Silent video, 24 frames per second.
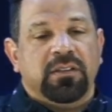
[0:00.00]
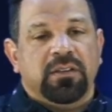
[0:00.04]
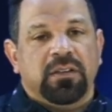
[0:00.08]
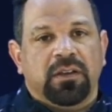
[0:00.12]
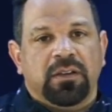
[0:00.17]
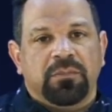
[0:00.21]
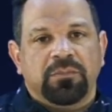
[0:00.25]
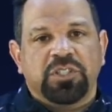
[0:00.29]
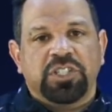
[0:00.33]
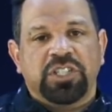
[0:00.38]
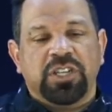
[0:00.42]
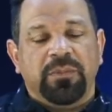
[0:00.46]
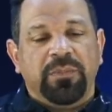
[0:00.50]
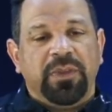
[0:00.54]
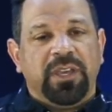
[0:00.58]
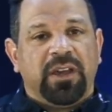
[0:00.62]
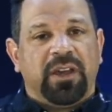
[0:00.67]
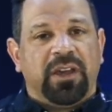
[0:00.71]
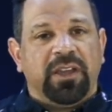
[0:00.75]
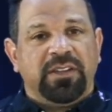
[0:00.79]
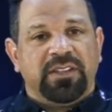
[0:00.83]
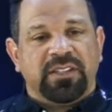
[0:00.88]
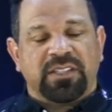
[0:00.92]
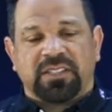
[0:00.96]

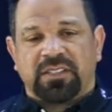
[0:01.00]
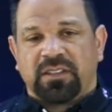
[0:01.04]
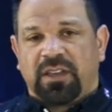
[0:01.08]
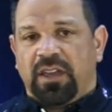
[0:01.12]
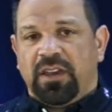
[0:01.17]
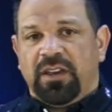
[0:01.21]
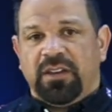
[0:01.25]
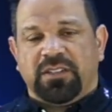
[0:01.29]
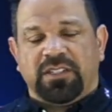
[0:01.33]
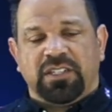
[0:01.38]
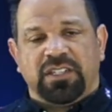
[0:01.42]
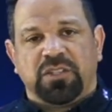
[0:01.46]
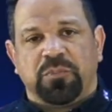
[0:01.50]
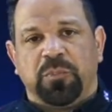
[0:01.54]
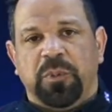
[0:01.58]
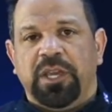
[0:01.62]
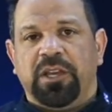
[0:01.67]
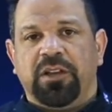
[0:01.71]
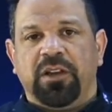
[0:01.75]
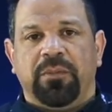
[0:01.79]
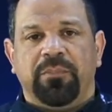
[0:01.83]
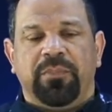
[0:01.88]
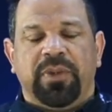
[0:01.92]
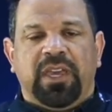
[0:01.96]
Shimei decided to speak
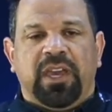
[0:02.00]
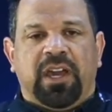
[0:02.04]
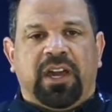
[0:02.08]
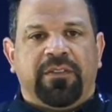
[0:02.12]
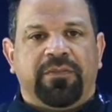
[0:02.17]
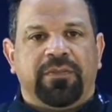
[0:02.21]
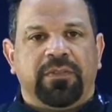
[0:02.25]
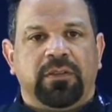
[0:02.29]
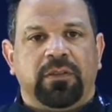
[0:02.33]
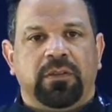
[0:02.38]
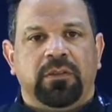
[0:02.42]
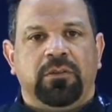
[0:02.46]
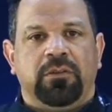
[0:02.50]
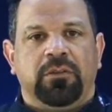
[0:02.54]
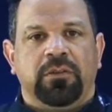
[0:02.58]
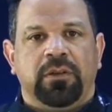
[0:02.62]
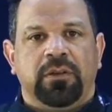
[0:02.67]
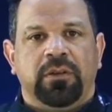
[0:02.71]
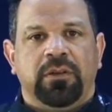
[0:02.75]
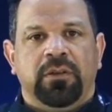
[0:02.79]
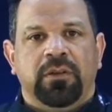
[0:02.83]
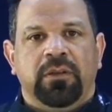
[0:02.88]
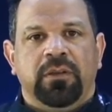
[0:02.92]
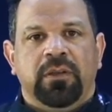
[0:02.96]
on behalf of the
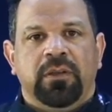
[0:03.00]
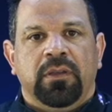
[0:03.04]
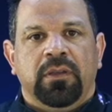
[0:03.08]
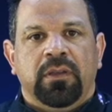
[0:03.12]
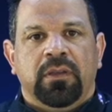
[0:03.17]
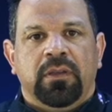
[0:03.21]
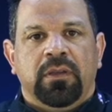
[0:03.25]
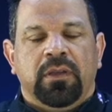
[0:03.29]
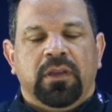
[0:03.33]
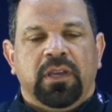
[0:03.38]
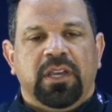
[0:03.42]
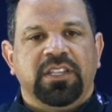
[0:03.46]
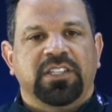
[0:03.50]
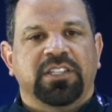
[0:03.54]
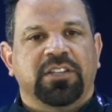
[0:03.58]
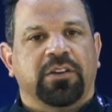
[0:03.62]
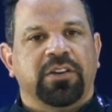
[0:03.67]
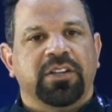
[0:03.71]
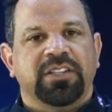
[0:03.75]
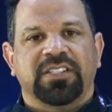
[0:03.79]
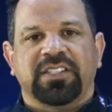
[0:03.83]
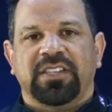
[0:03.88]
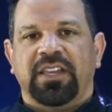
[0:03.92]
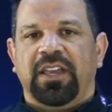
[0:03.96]
Lord. He
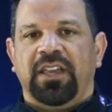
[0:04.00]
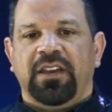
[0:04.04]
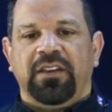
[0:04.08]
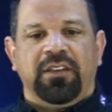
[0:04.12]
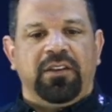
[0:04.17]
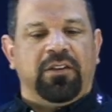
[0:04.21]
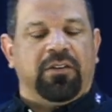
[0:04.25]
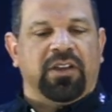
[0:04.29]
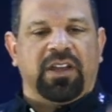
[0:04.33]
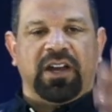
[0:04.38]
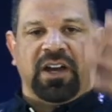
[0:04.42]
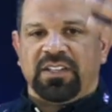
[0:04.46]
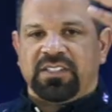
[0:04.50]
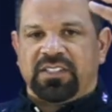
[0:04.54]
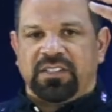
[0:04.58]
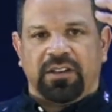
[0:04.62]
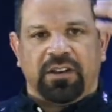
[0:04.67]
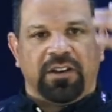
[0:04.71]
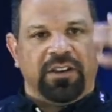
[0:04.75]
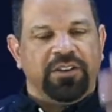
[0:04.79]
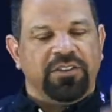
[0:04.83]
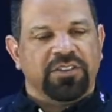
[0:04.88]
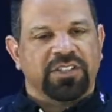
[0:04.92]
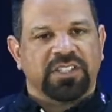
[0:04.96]
started saying, God's not
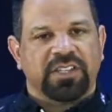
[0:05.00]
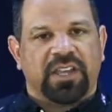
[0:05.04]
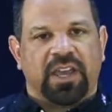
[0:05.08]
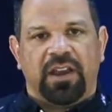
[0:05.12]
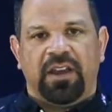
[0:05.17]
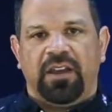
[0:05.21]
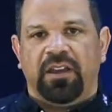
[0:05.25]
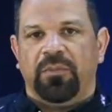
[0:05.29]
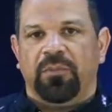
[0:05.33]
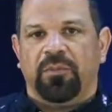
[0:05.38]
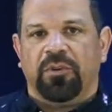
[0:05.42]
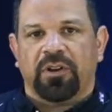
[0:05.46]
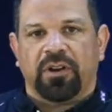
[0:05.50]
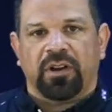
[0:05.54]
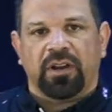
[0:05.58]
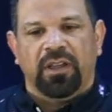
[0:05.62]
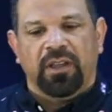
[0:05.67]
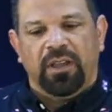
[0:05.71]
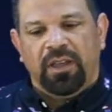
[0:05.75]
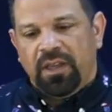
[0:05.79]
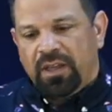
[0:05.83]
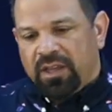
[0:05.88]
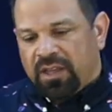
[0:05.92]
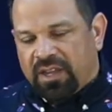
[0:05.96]
on your side anymore.
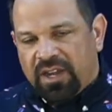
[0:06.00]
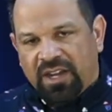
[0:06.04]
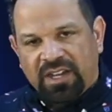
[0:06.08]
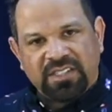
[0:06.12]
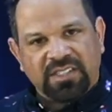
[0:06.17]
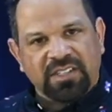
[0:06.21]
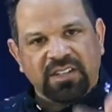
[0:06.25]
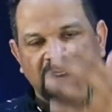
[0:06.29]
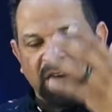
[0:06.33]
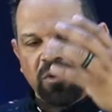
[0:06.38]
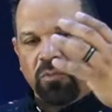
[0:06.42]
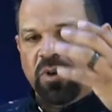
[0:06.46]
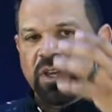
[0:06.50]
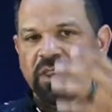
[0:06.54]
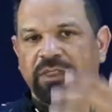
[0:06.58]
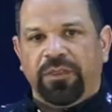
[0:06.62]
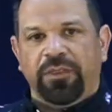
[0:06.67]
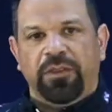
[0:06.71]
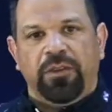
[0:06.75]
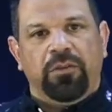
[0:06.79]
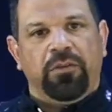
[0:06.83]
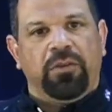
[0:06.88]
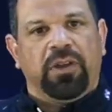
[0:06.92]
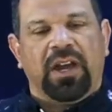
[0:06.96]
God's not with
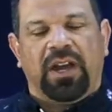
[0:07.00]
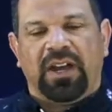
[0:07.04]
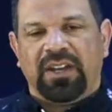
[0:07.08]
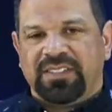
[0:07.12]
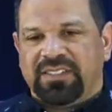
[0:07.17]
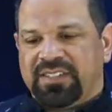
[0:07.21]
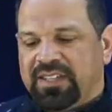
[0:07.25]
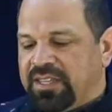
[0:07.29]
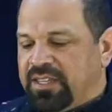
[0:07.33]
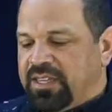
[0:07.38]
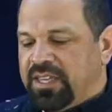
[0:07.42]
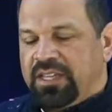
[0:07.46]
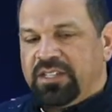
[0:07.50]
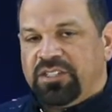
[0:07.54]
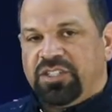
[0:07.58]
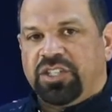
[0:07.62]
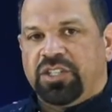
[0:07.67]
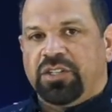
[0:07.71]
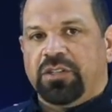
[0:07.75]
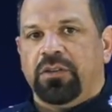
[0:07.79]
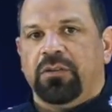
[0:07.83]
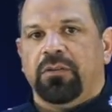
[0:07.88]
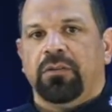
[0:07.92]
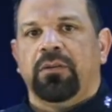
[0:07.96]
you. God's against
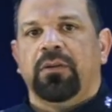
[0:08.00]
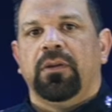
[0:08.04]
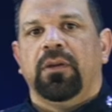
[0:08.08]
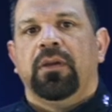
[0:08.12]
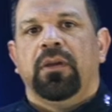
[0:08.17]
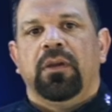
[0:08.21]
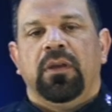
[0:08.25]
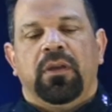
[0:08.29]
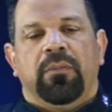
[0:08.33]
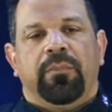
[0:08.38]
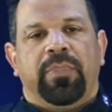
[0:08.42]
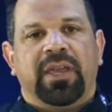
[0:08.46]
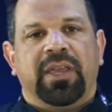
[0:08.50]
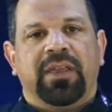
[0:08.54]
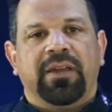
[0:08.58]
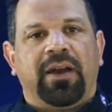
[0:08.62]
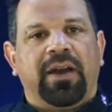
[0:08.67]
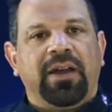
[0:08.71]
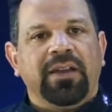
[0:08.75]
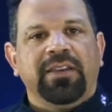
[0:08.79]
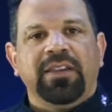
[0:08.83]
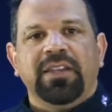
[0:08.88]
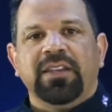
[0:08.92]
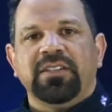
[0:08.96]
you. But
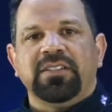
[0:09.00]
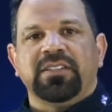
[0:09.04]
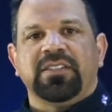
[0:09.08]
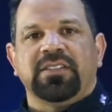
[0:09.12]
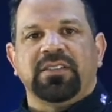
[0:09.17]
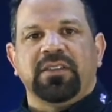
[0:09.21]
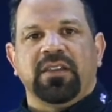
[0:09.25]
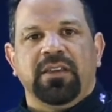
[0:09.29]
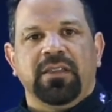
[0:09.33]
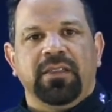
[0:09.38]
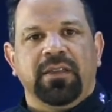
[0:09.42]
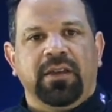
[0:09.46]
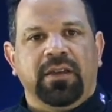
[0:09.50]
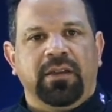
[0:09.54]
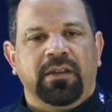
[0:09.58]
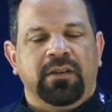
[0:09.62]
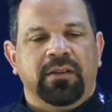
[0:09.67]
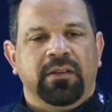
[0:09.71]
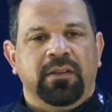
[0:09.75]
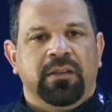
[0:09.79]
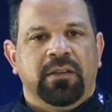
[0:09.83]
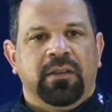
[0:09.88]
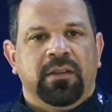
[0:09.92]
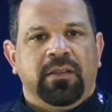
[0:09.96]
God didn't say that.
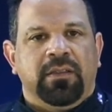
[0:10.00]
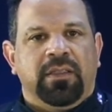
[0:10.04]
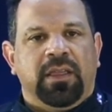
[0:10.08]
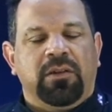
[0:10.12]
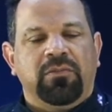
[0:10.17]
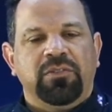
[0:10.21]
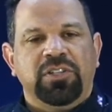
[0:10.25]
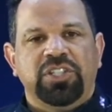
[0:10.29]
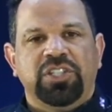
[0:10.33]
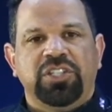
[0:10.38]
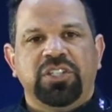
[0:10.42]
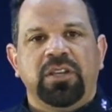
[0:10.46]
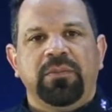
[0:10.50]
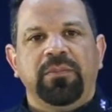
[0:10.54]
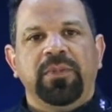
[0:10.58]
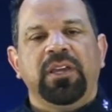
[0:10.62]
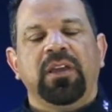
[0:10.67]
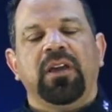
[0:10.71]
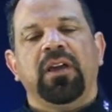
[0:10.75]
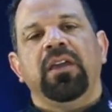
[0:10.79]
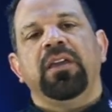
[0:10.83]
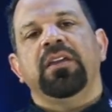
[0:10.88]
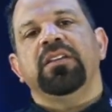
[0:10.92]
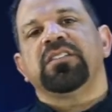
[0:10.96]
That was
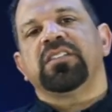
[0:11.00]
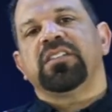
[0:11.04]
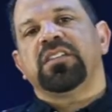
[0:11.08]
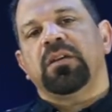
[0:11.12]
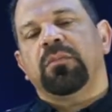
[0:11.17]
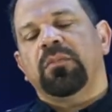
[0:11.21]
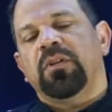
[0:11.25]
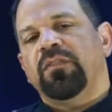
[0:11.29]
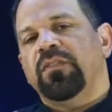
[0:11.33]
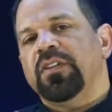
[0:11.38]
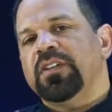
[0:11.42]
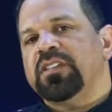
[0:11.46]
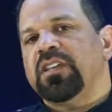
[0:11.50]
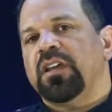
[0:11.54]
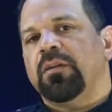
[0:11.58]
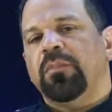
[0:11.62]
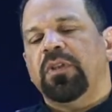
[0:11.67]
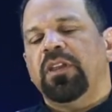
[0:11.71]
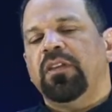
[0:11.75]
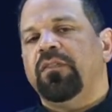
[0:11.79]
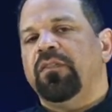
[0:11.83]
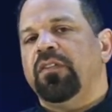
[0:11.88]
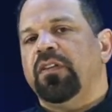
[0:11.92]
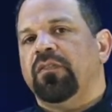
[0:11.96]
Shimei. And some of us, how
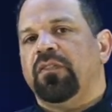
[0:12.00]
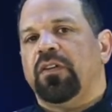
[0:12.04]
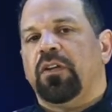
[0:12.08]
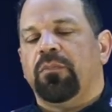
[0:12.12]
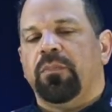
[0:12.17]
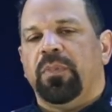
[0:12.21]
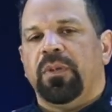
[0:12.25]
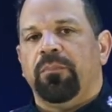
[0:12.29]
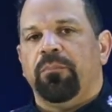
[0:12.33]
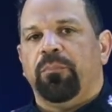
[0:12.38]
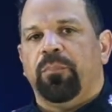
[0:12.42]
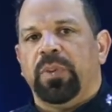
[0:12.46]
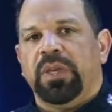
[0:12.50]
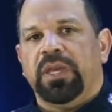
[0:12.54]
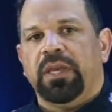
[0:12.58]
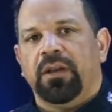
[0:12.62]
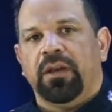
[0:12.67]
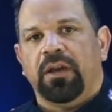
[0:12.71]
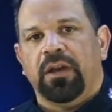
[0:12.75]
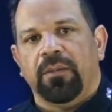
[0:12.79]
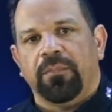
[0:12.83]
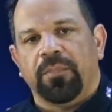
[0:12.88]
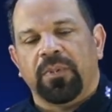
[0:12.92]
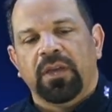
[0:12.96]
many of you have ever been beat
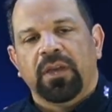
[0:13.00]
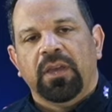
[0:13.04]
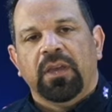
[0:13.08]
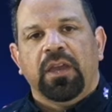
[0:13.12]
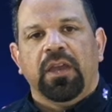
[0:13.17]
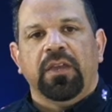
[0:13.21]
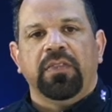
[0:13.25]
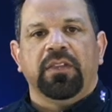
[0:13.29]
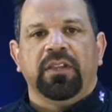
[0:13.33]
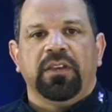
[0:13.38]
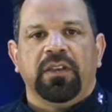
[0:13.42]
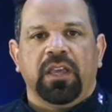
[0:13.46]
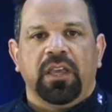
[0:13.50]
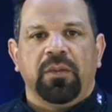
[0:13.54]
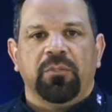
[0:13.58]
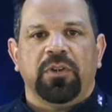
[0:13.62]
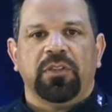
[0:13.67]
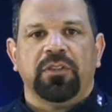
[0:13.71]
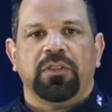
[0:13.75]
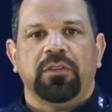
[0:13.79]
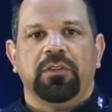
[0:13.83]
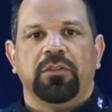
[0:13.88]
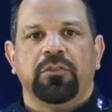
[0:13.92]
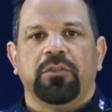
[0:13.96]
up in the name of
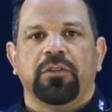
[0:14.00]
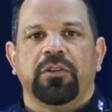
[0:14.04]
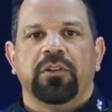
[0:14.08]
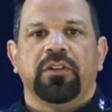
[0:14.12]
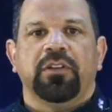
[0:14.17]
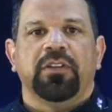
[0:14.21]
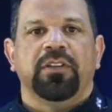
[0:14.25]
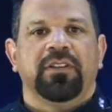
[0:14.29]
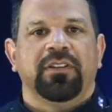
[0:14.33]
the Lord?